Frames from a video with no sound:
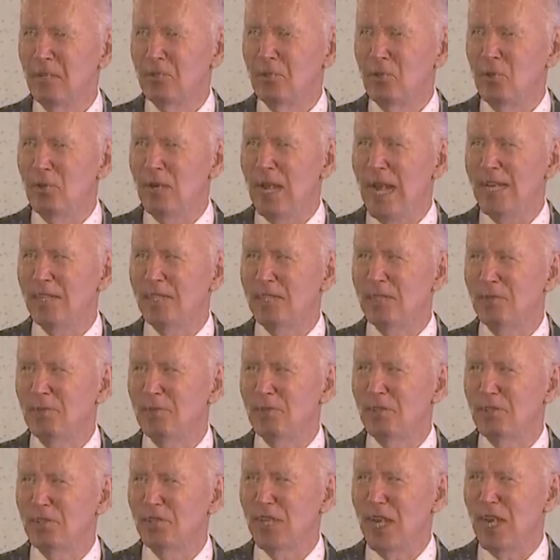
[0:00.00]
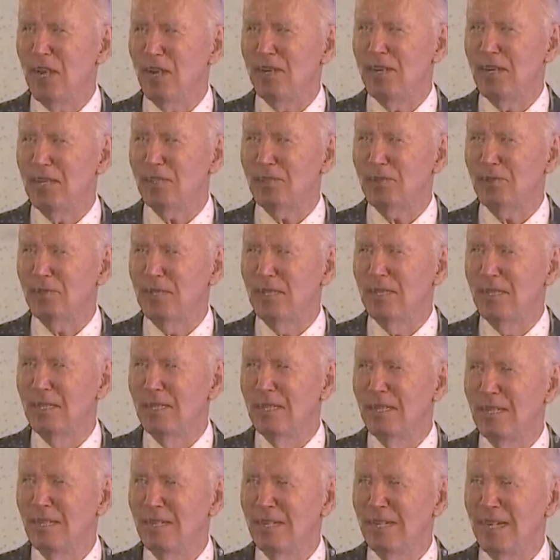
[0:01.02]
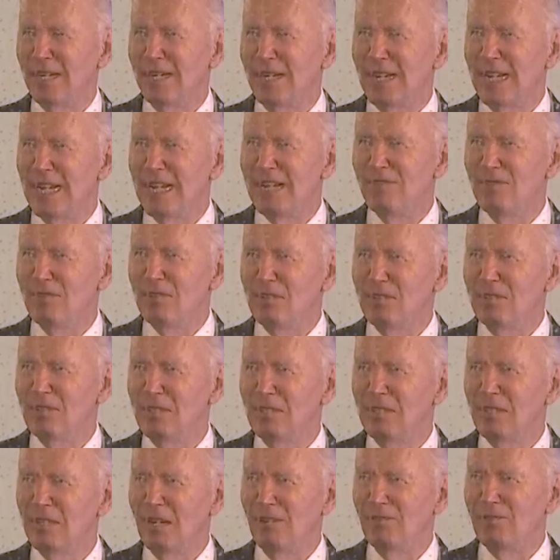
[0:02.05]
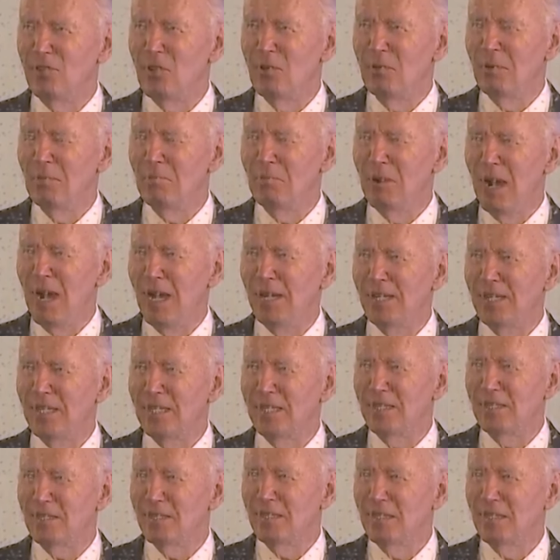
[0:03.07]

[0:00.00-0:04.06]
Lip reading: Two nations with a shared history and evil of human bondage.